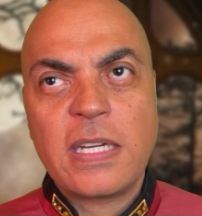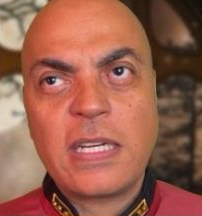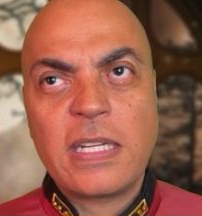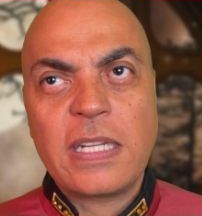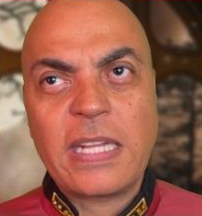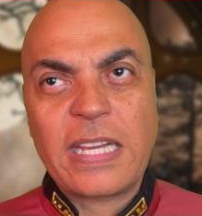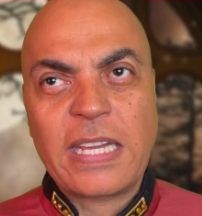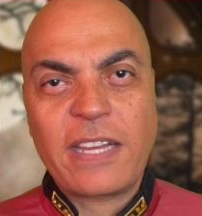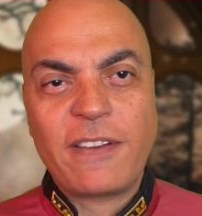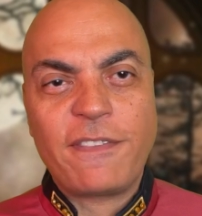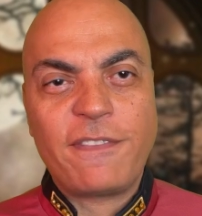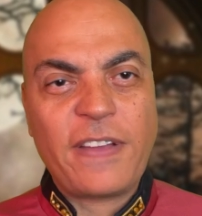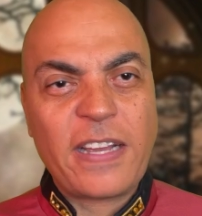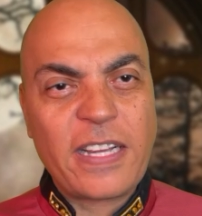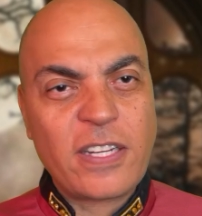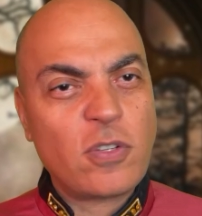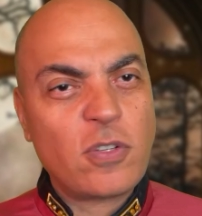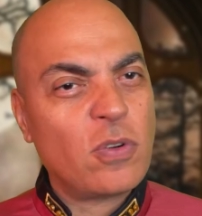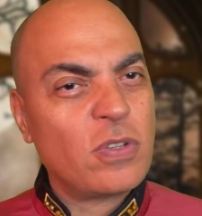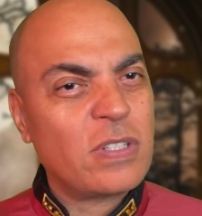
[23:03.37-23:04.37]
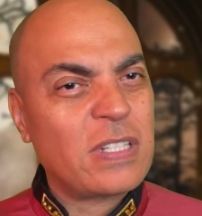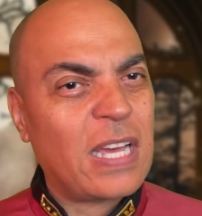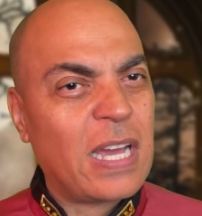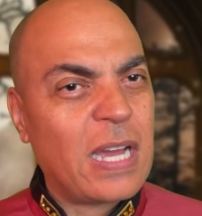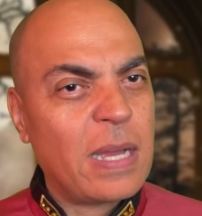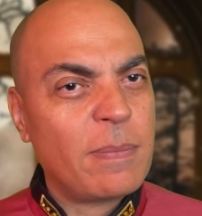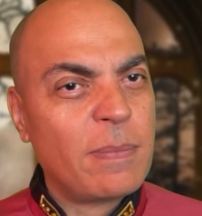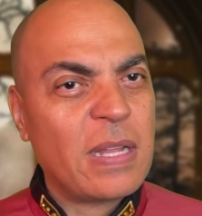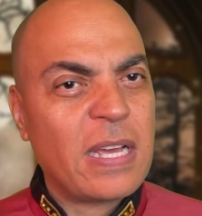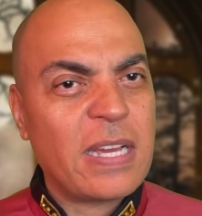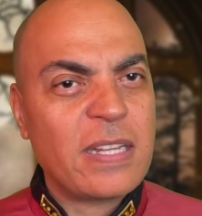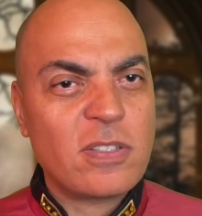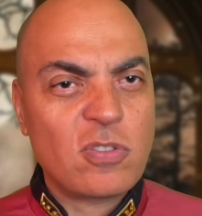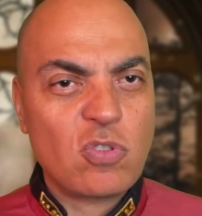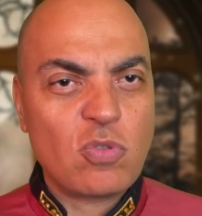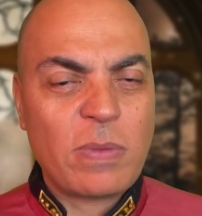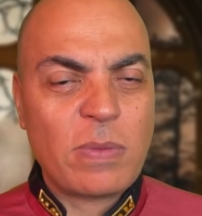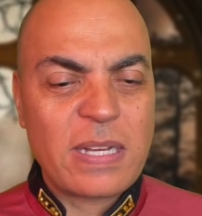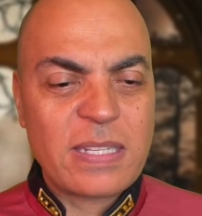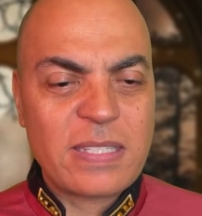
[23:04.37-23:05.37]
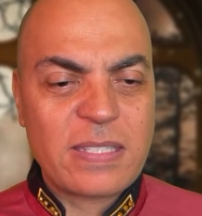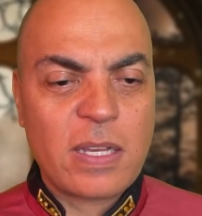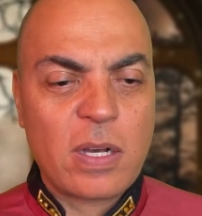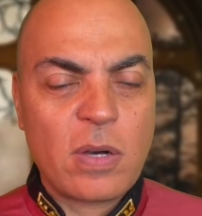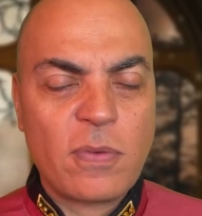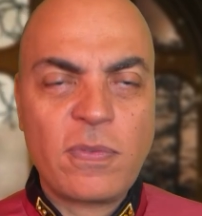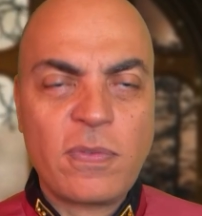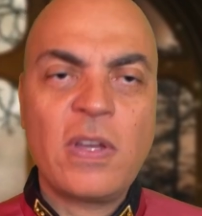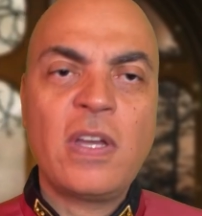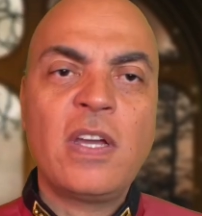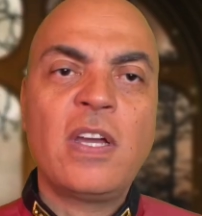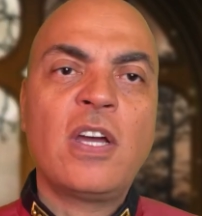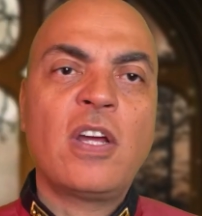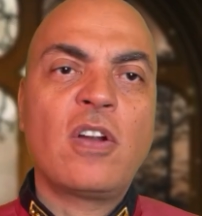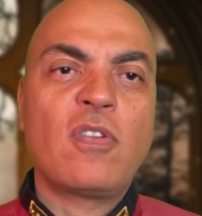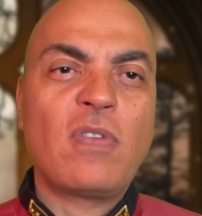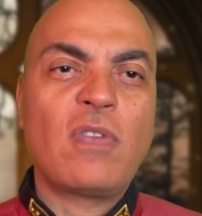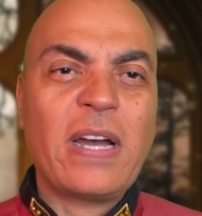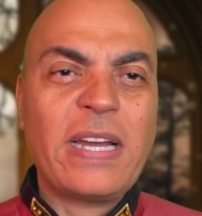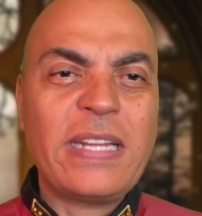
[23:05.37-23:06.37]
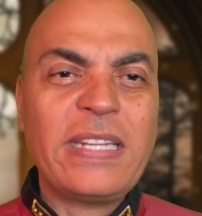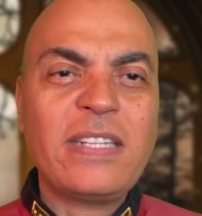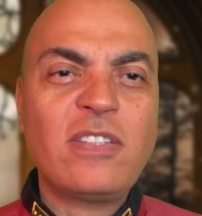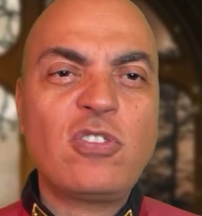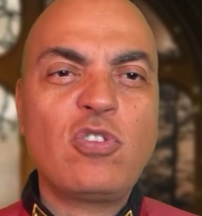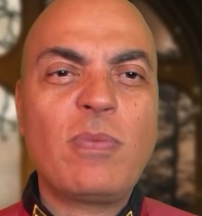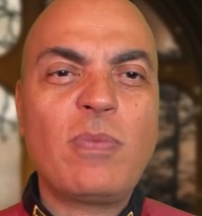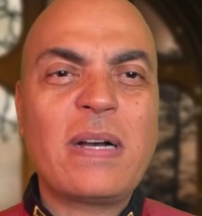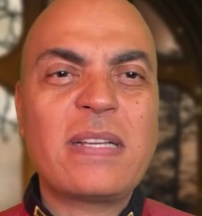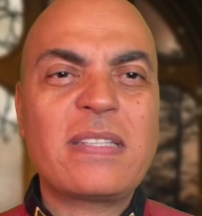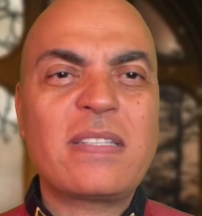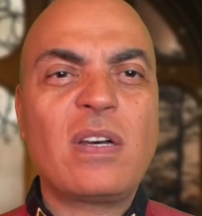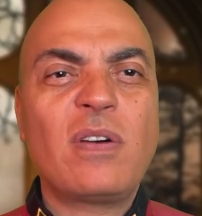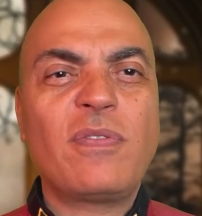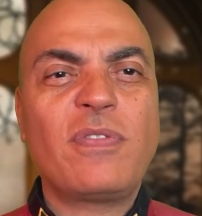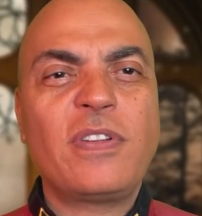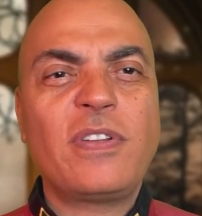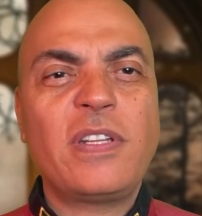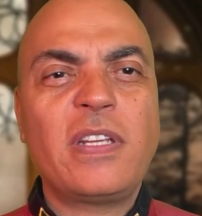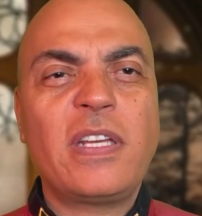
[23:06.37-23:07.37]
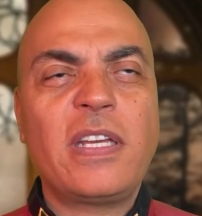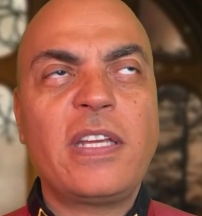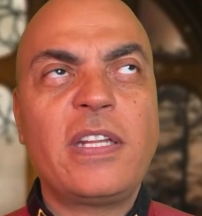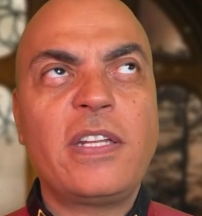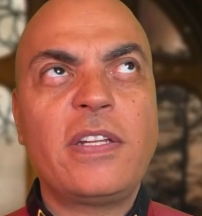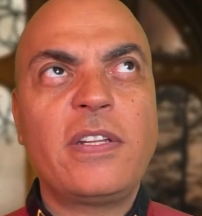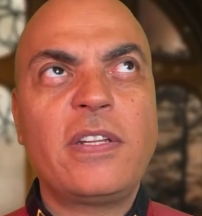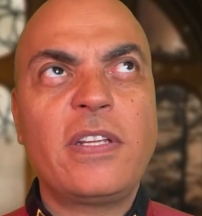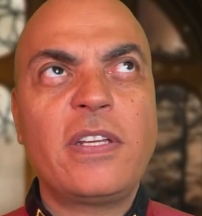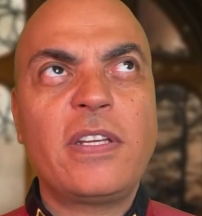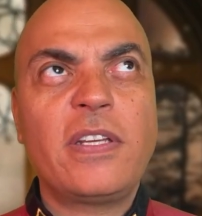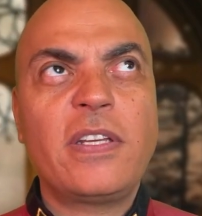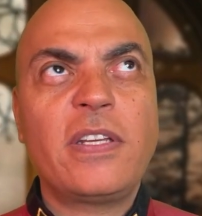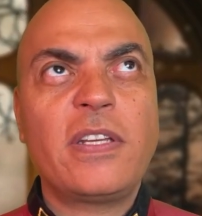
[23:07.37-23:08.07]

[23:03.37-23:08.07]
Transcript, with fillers: like a vector timeline to myself, writing to myself in